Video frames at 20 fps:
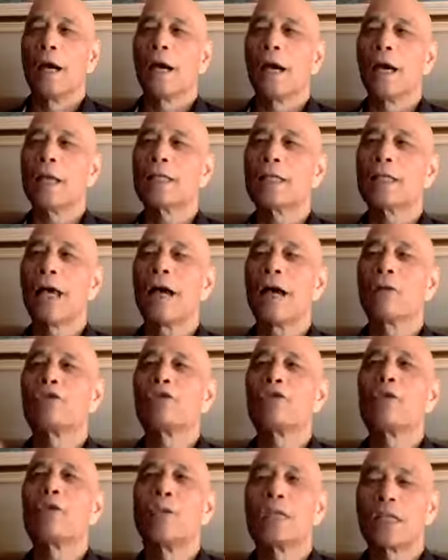as
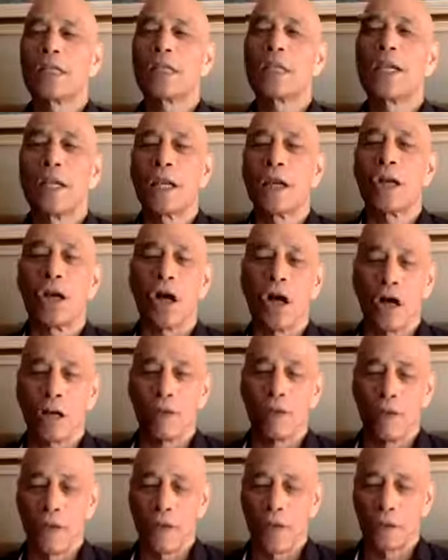altruistic and a
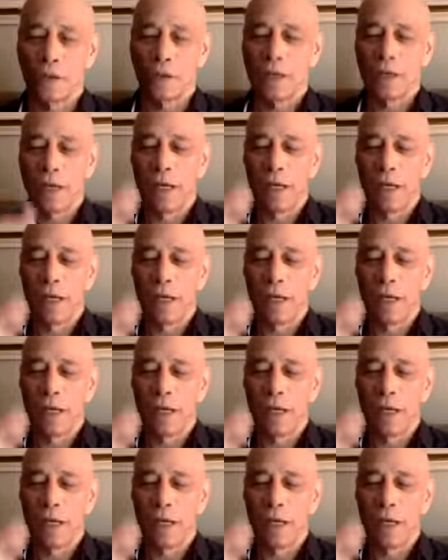heartfelt